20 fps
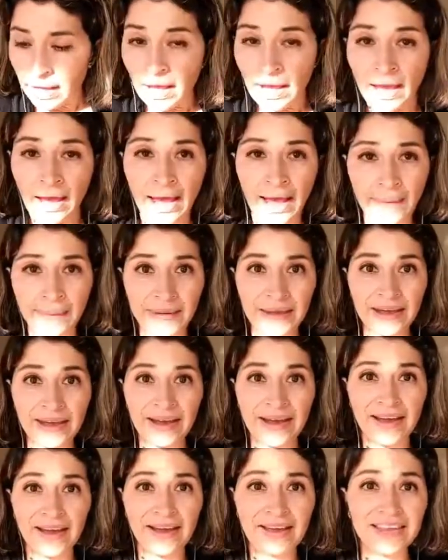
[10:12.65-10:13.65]
Having
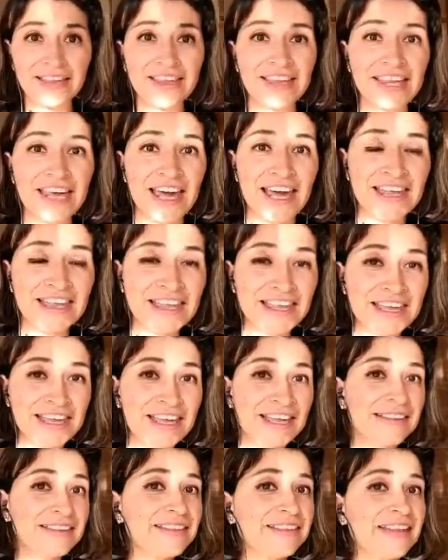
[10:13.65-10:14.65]
a
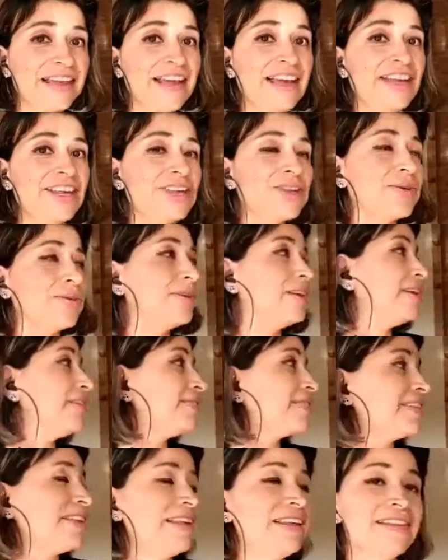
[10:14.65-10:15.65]
changing station,
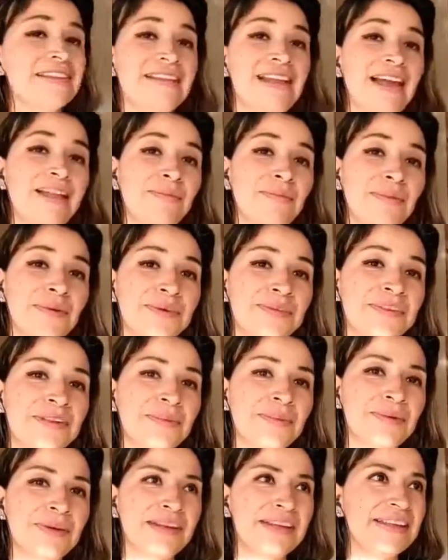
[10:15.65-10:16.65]
is that
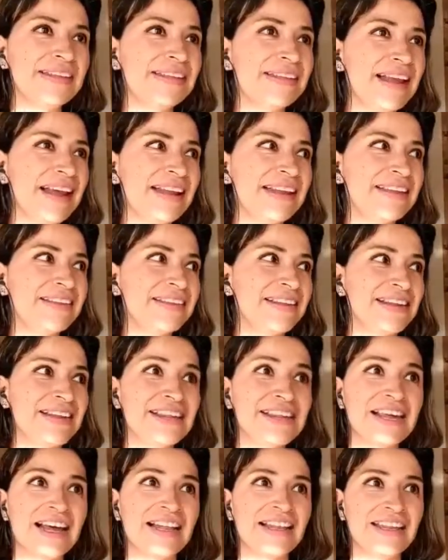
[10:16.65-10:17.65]
possible? Is that
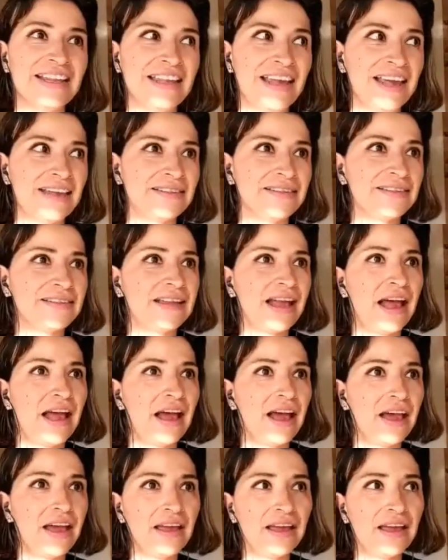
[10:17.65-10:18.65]
essential? Yes.
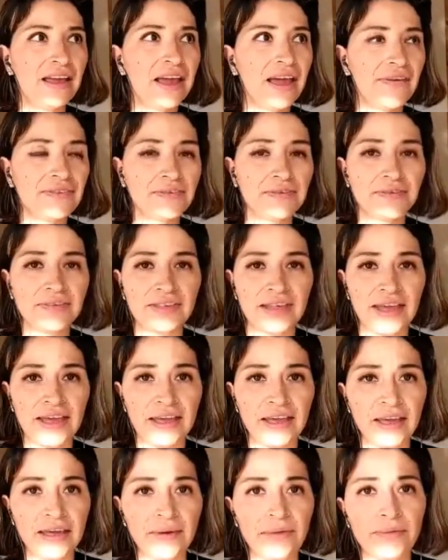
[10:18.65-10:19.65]
I have to
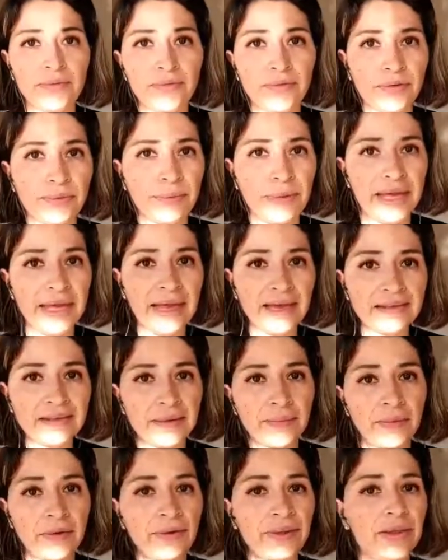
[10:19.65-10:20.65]
say, for me as a
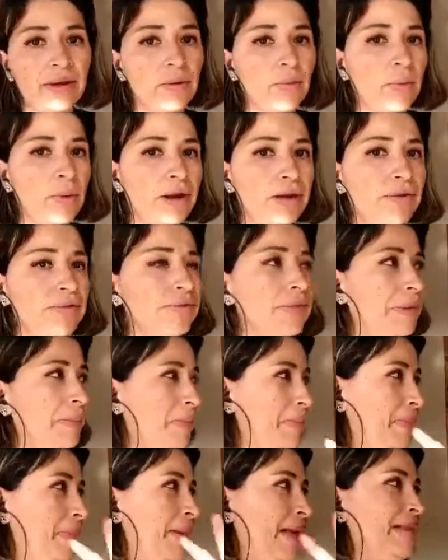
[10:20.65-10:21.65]
mother, one of the
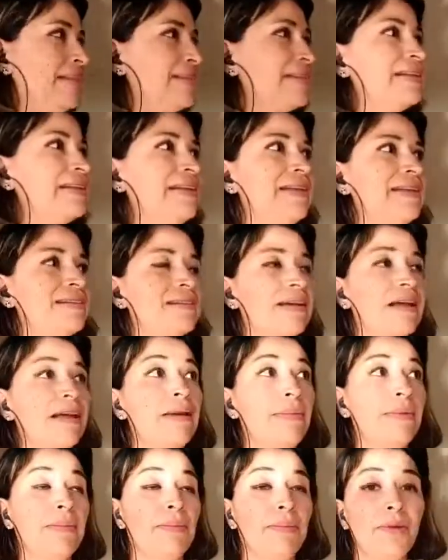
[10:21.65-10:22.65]
best things I
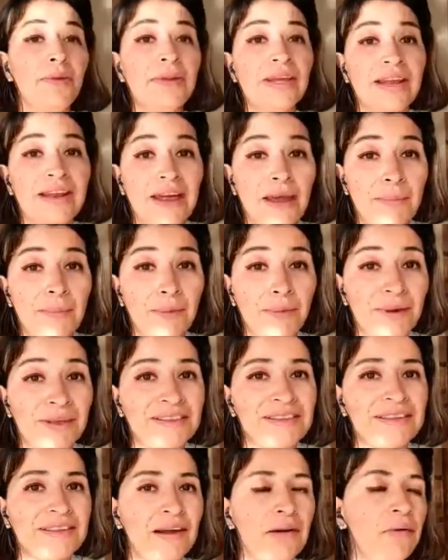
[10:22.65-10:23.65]
ever bought, and I bought
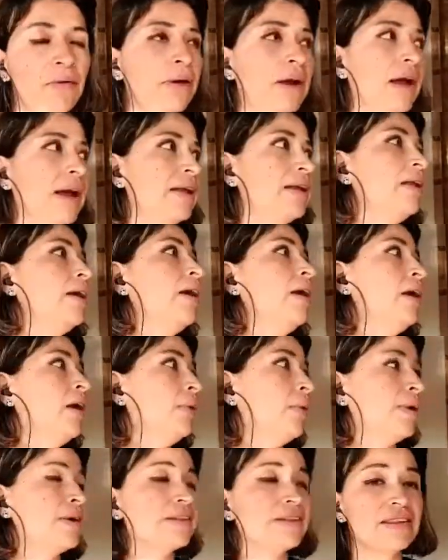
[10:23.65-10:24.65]
it secondhand,
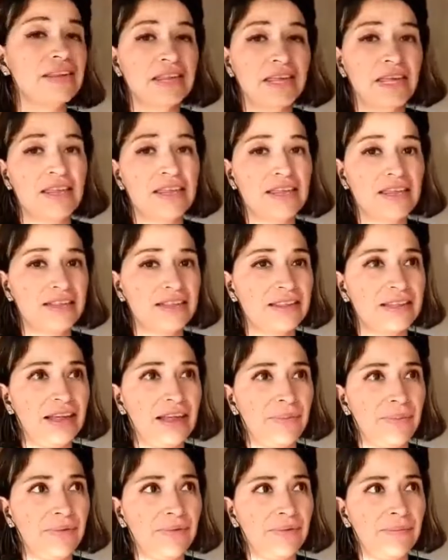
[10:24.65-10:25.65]
was a changing
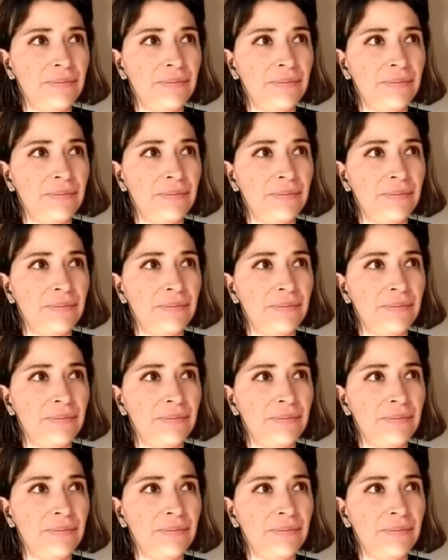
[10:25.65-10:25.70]
table.